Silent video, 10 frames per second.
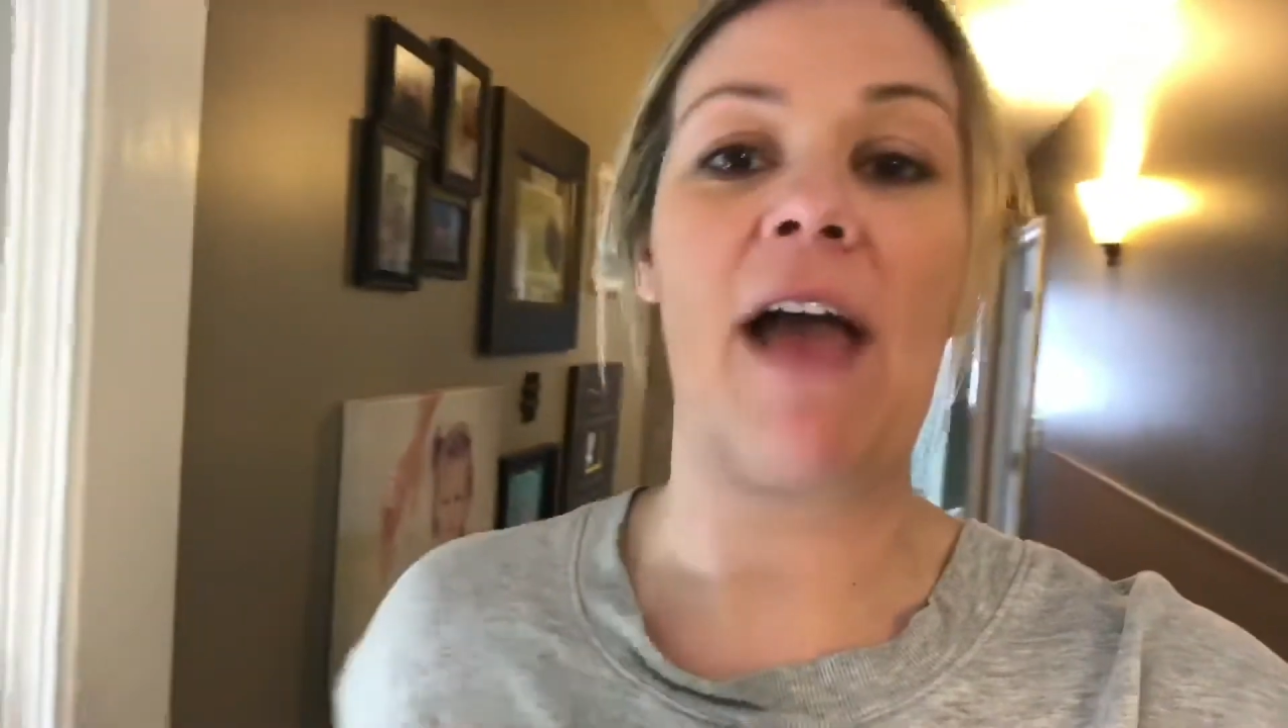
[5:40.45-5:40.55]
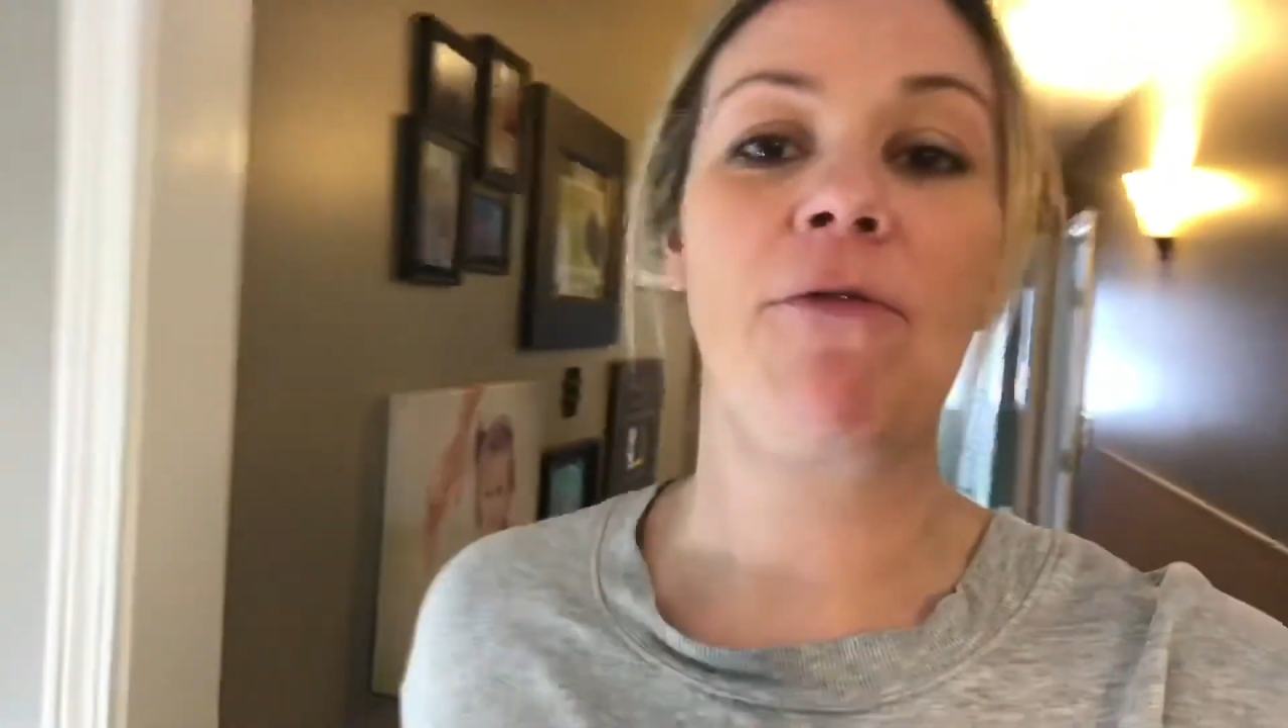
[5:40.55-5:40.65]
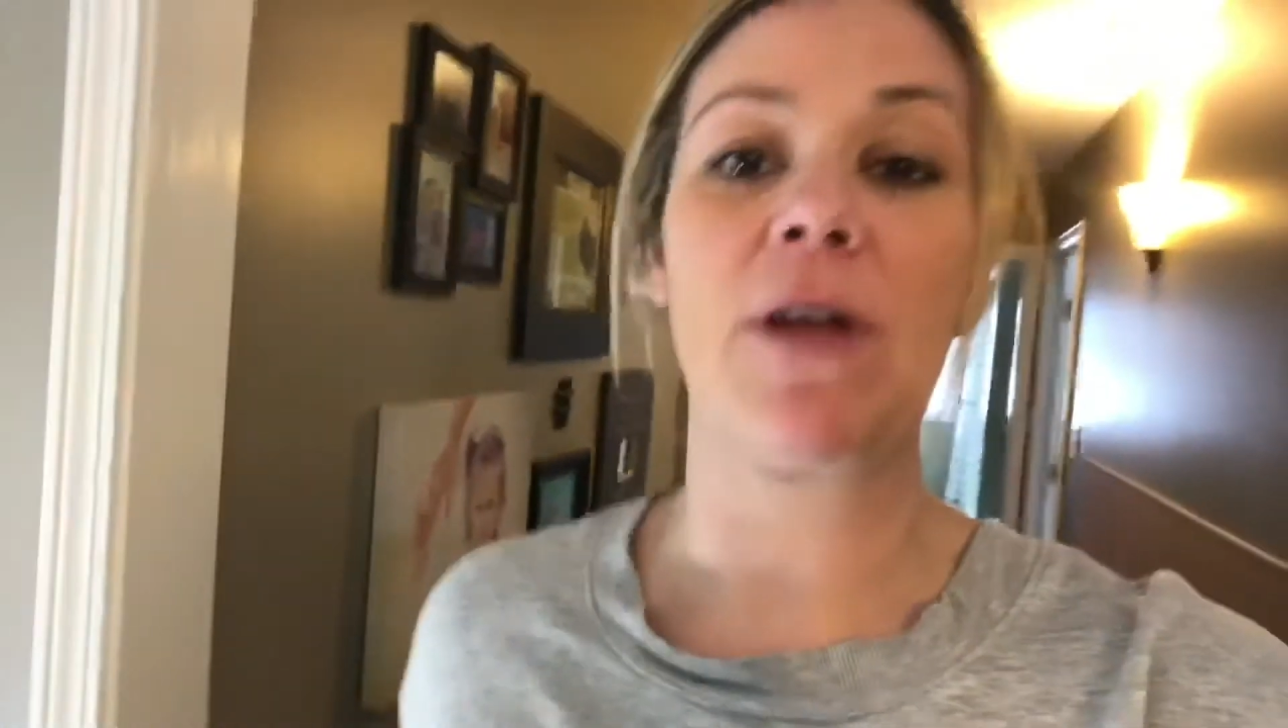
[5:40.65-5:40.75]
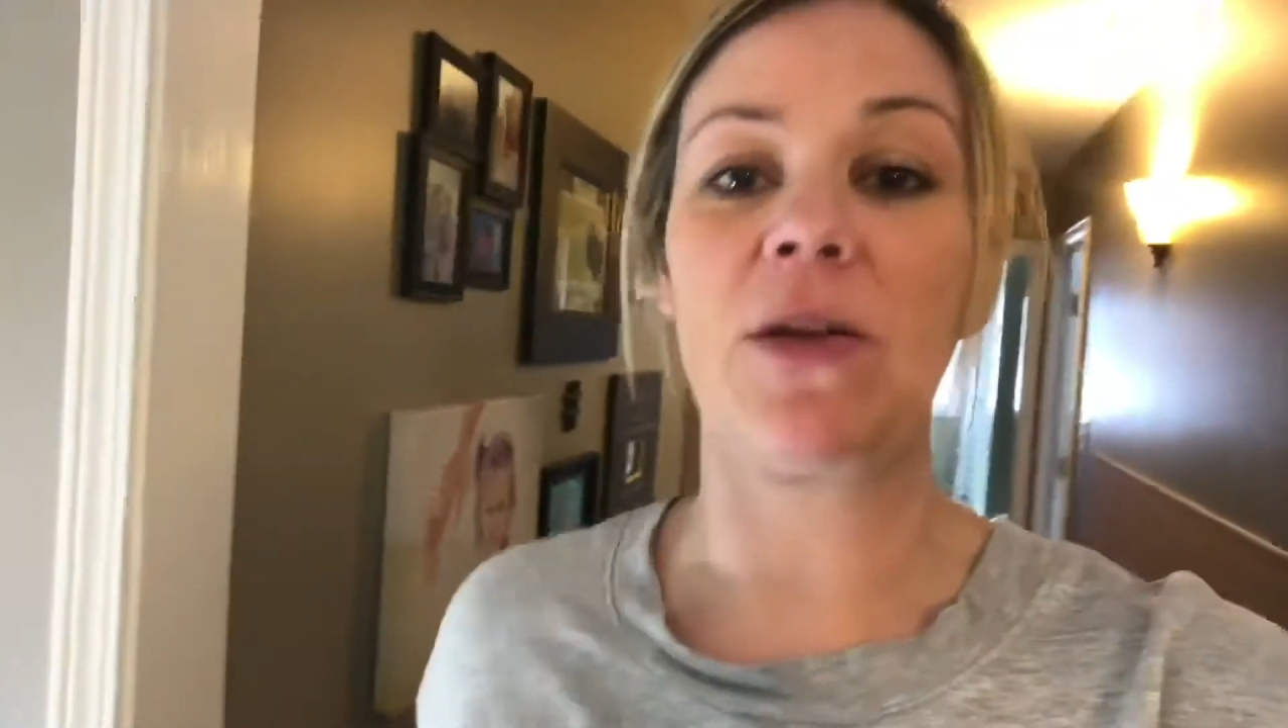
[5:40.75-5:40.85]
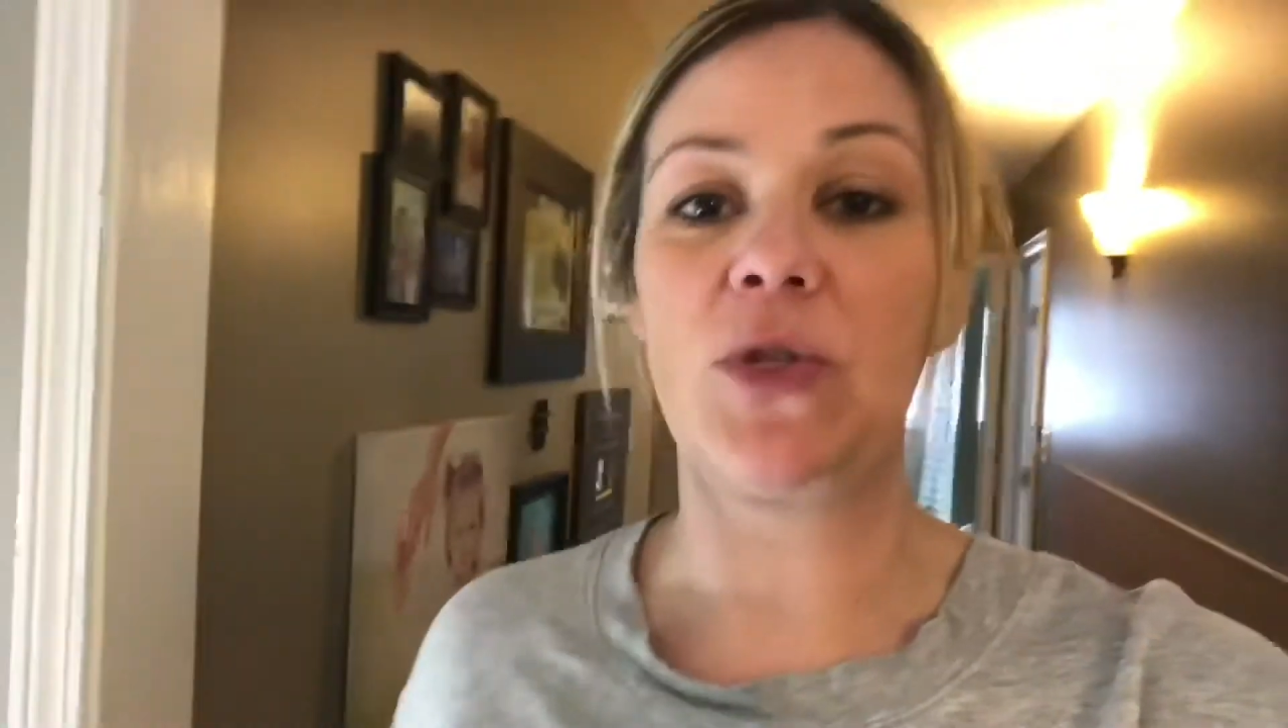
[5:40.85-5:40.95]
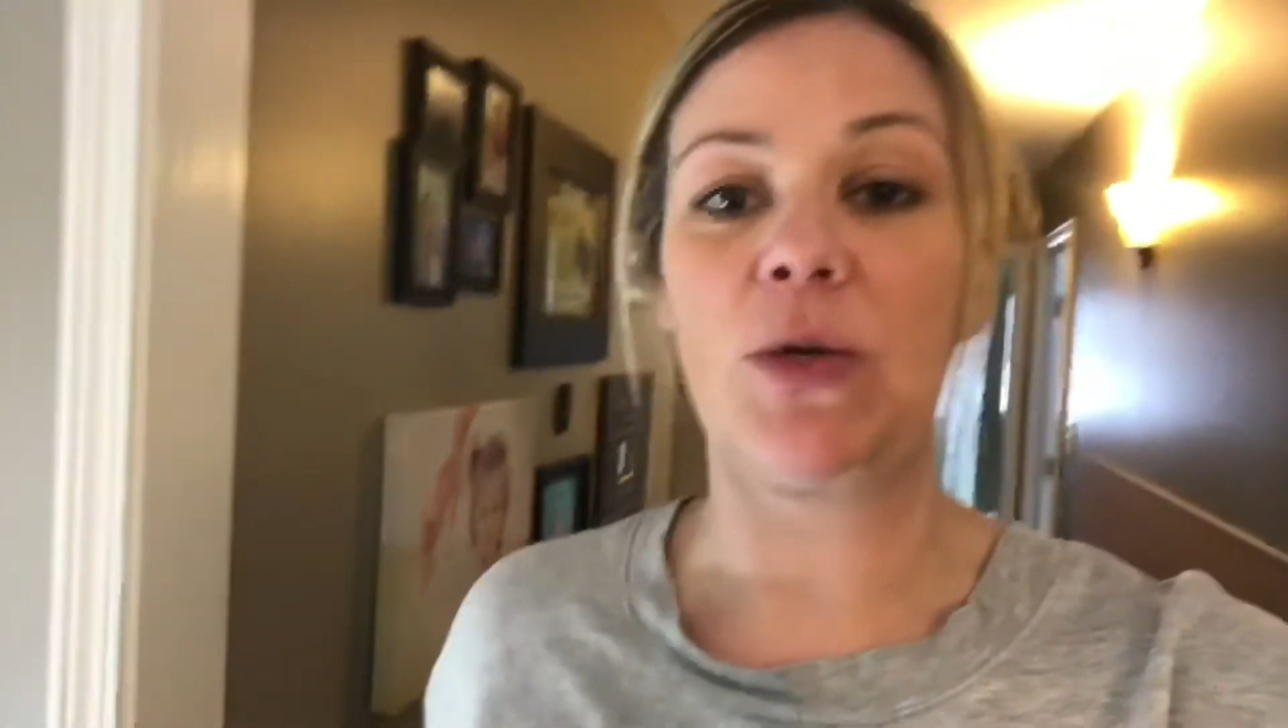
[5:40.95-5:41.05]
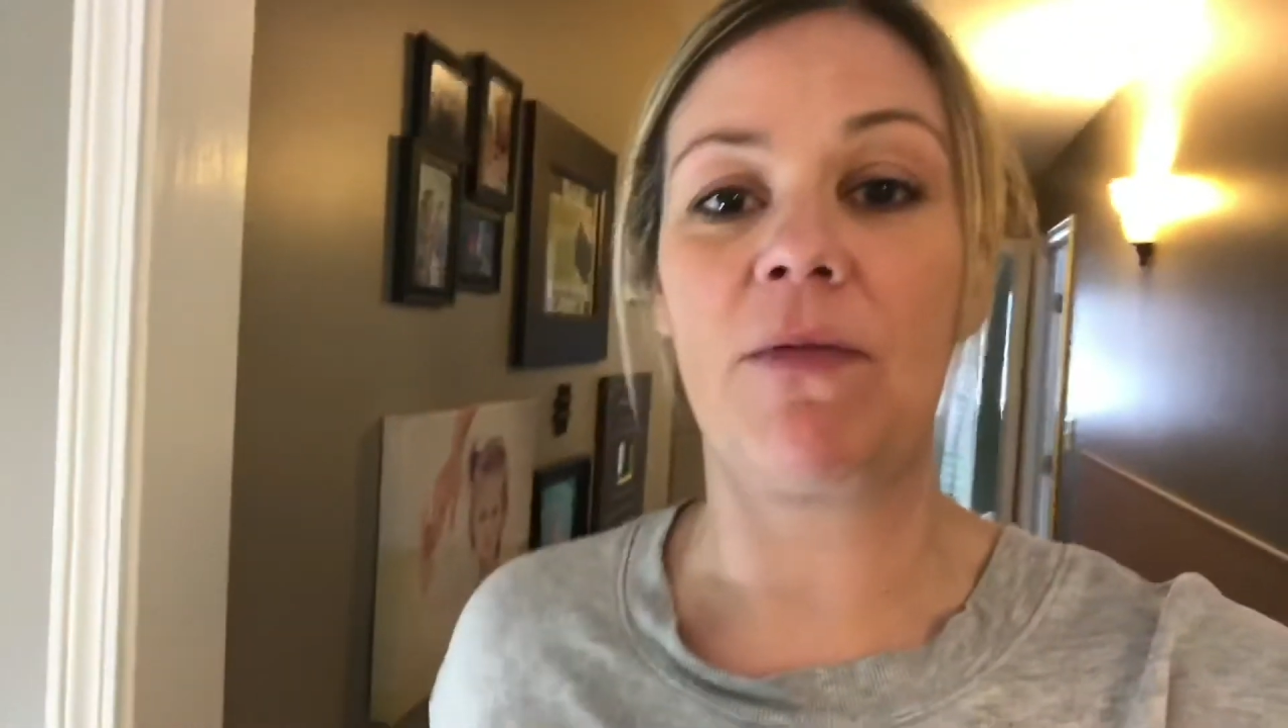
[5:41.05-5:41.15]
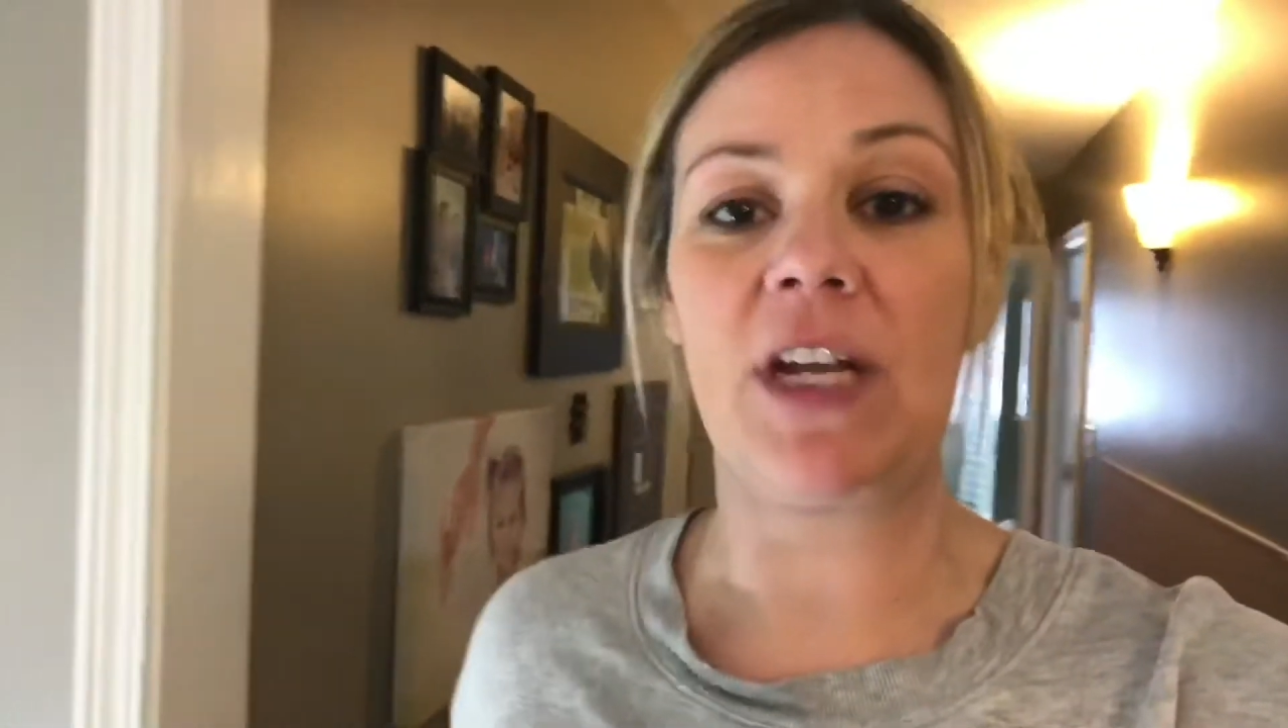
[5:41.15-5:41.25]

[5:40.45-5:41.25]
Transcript: every YouTube